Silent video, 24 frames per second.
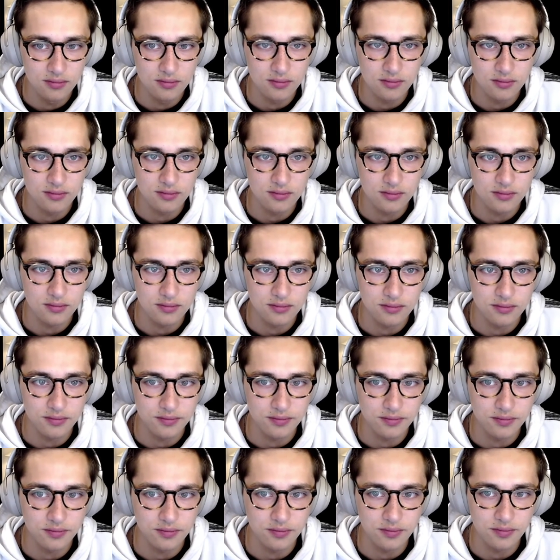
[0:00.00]

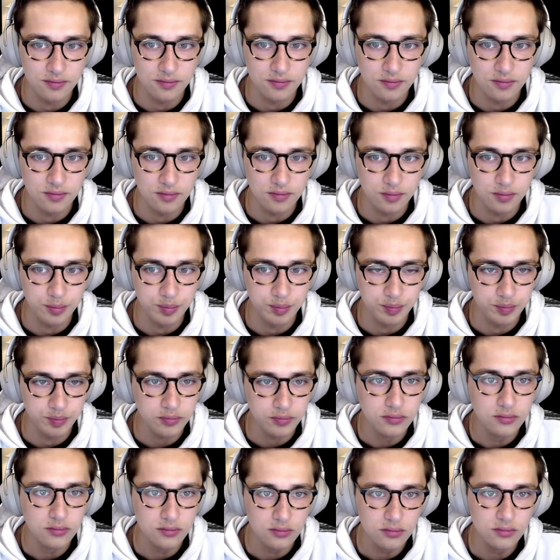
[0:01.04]

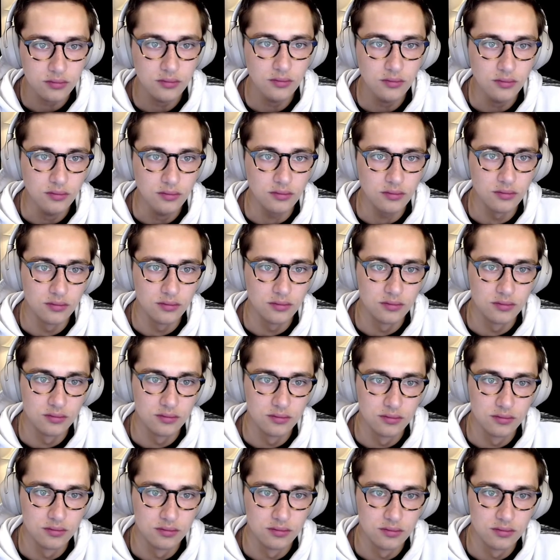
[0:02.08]

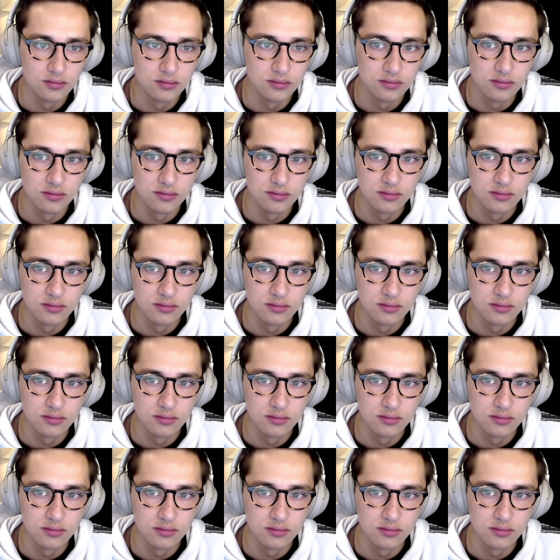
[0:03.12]
(silent)